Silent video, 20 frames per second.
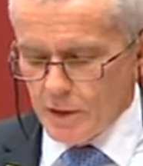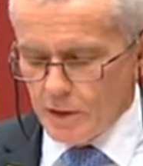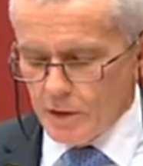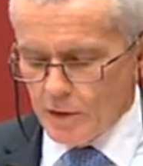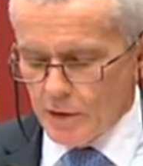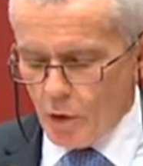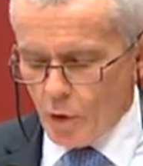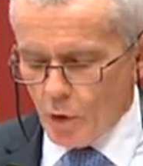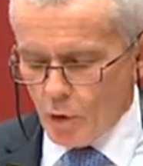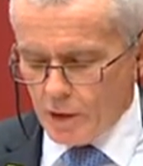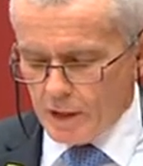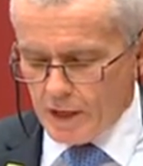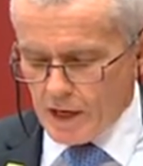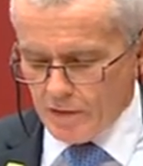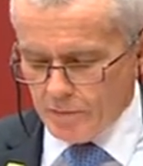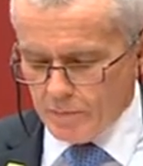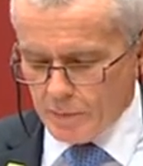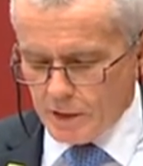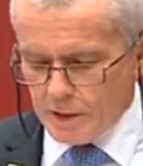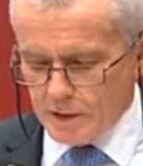The Hawke
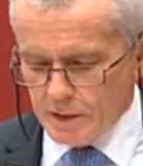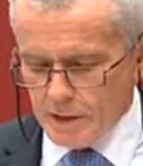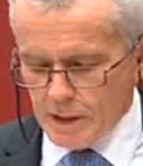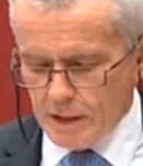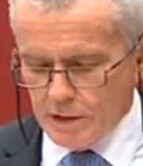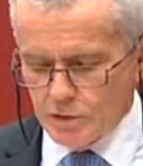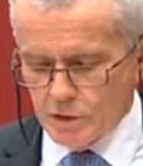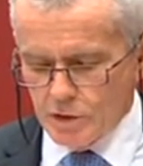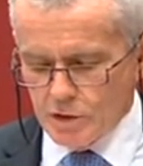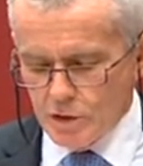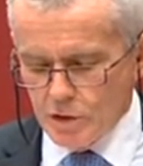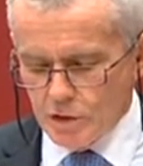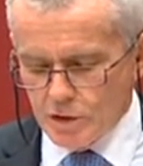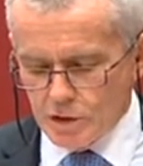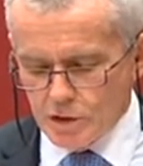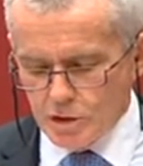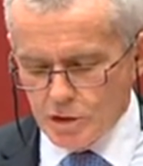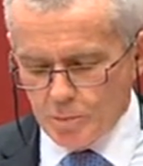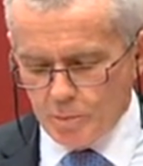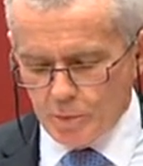government introduced
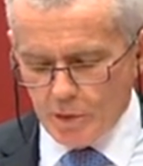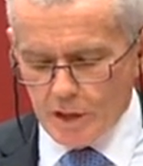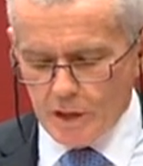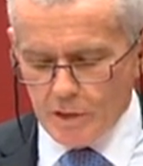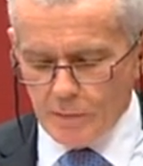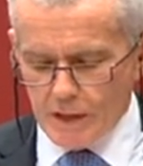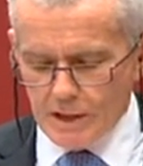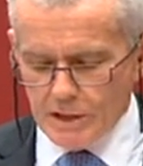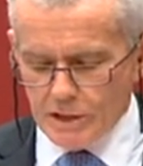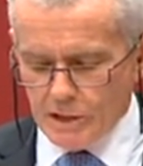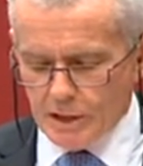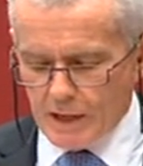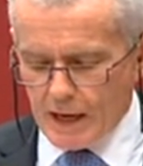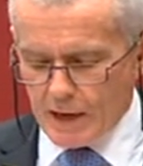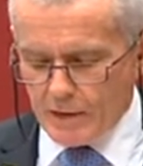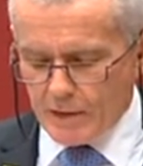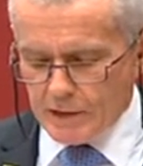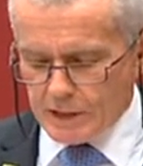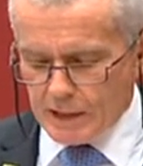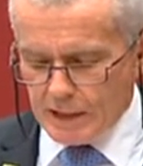the superannuation
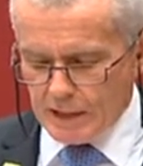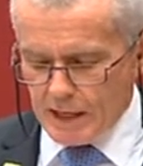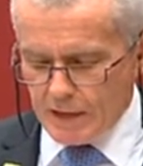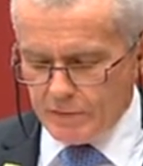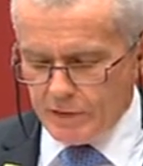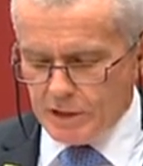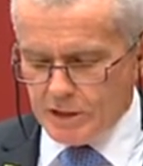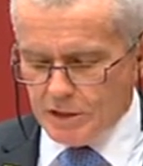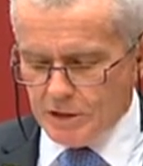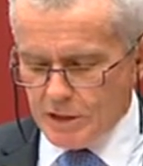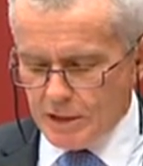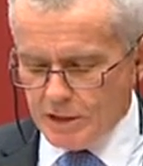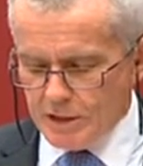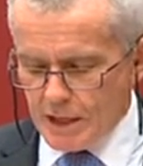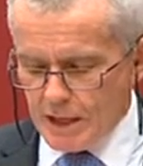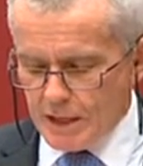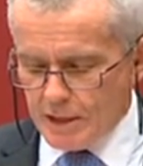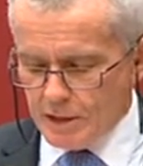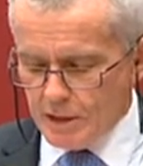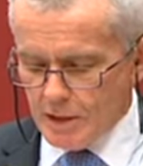guarantee levy to this
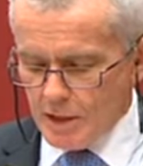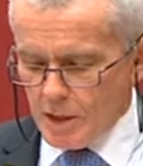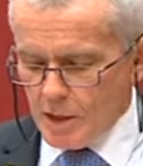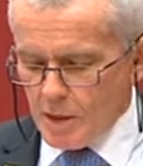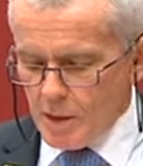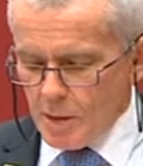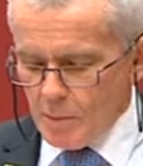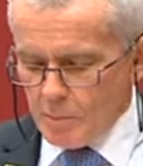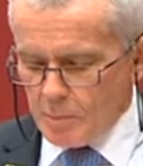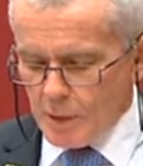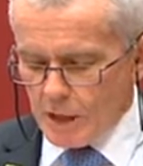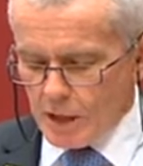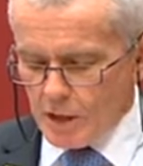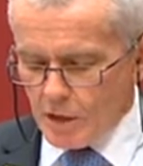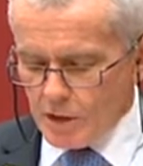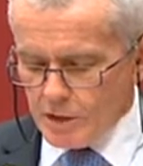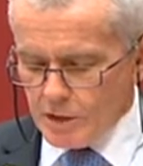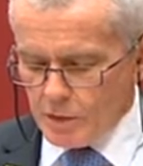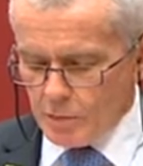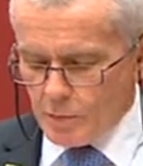end
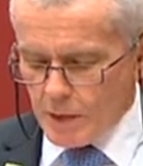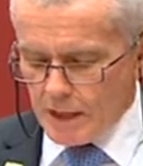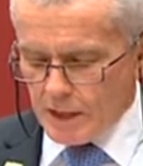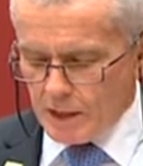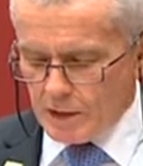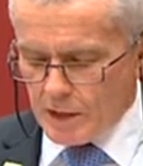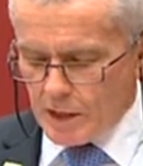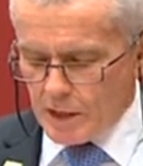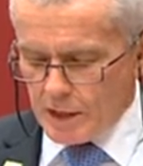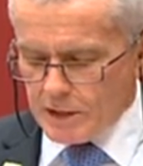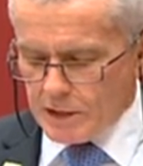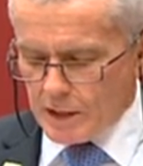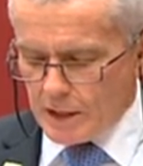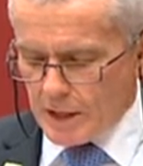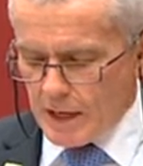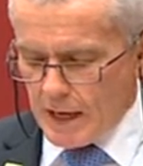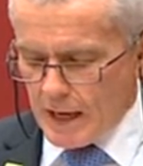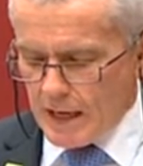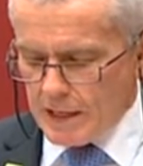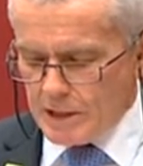because it recognised that
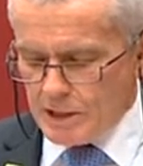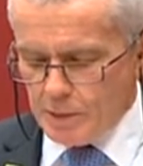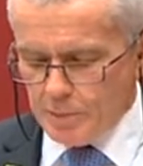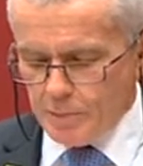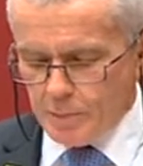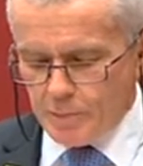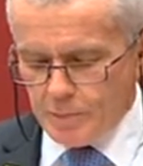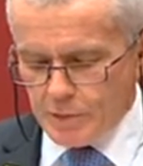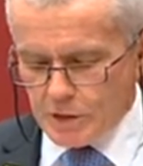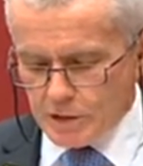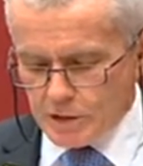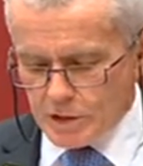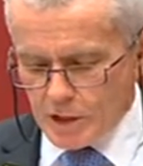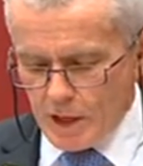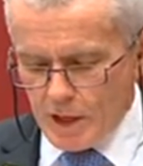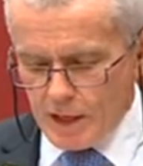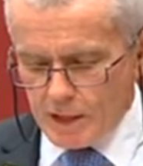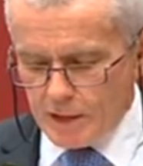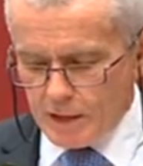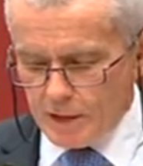an ageing
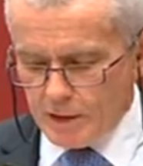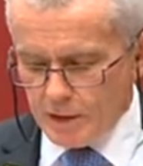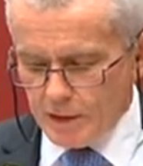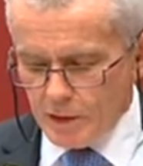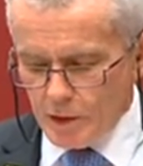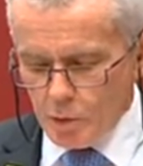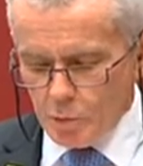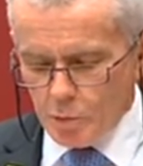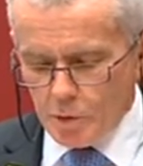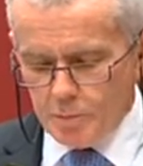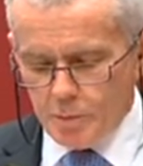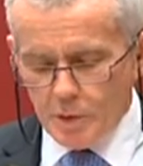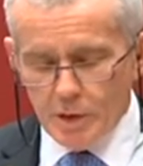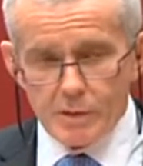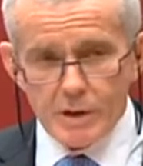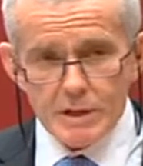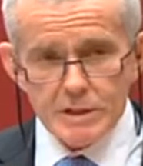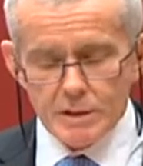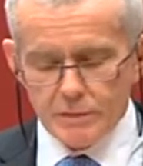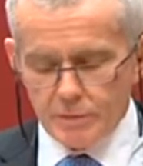society would
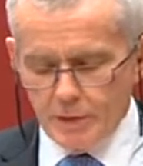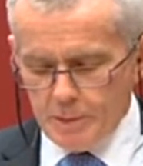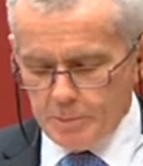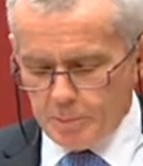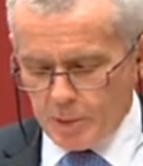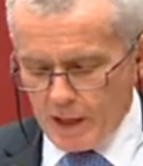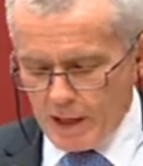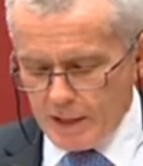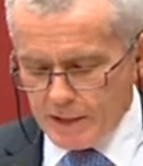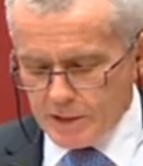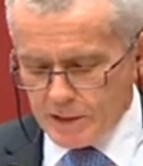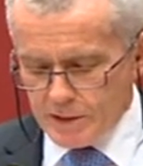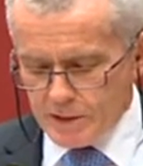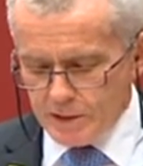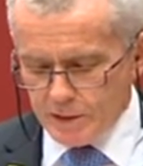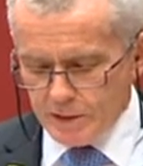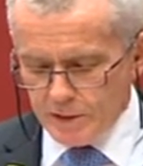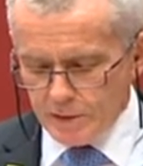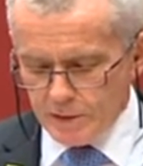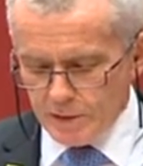progressively place
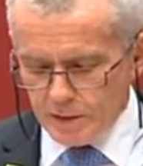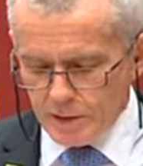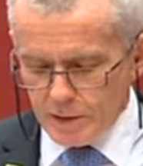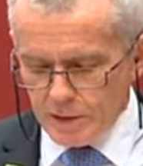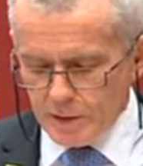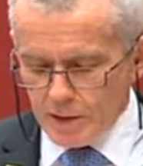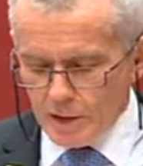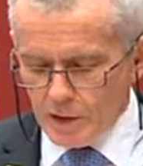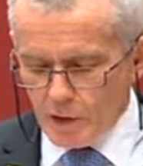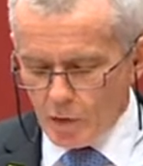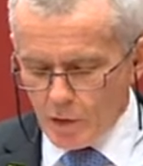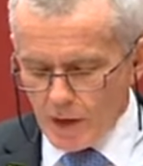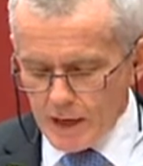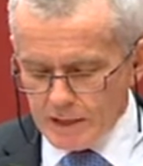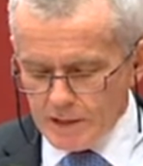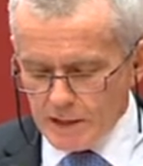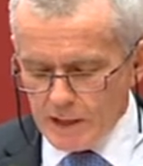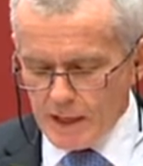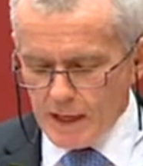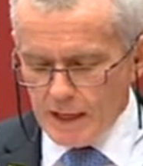
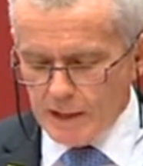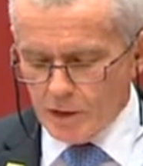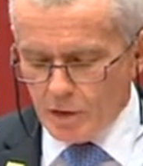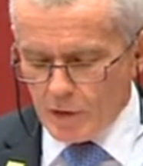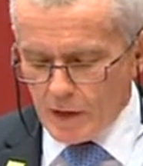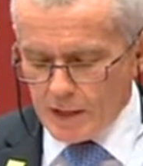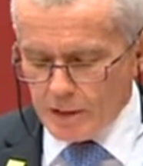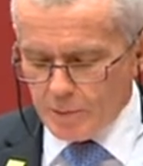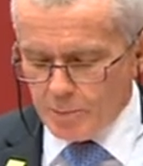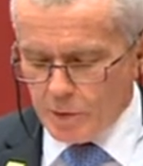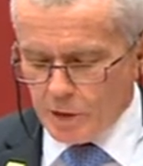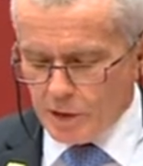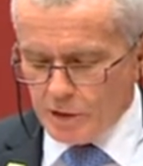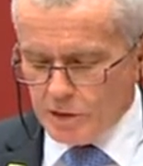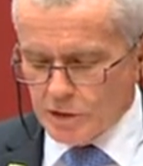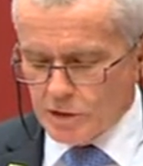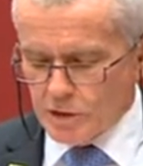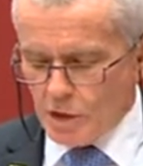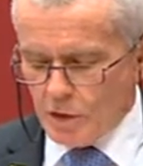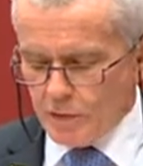greater and greater
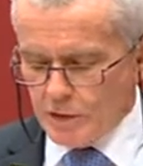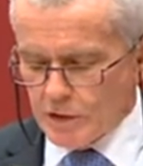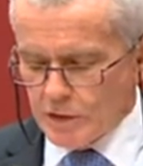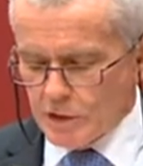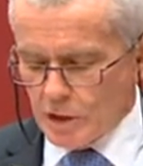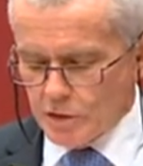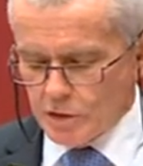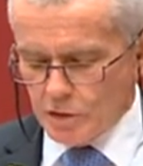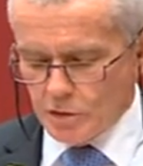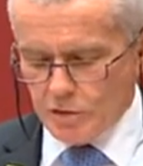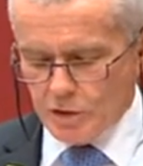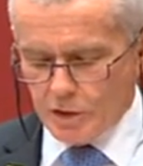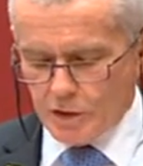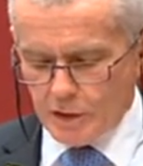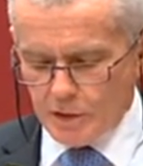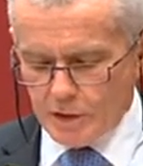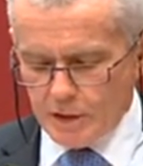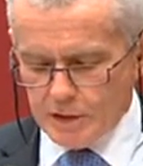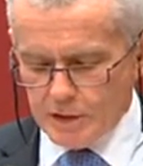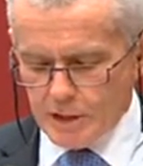burdens on the social
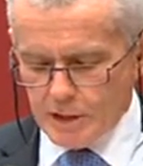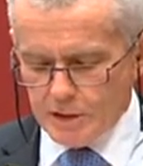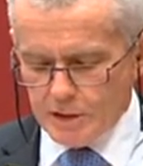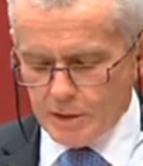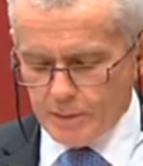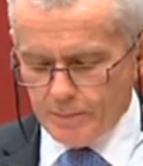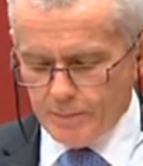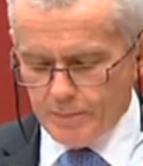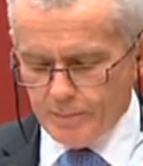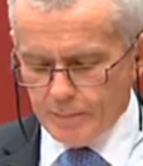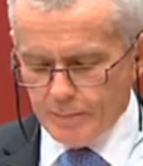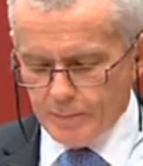security system.